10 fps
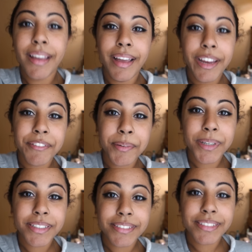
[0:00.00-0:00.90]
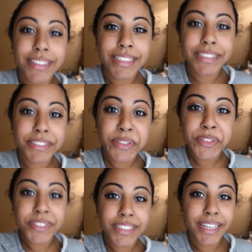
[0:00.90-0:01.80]
Hey everyone, it's
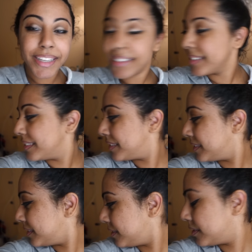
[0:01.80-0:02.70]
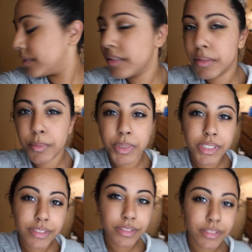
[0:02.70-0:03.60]
Thursday.
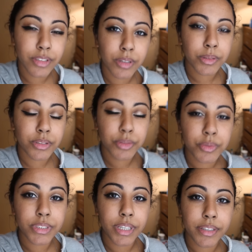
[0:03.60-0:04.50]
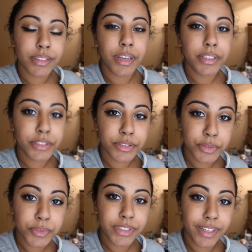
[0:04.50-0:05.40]
What? No, it's Tuesday. Yeah, it's
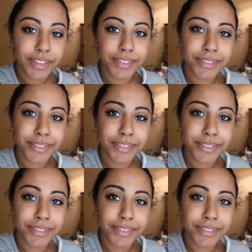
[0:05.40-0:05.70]
Tuesday.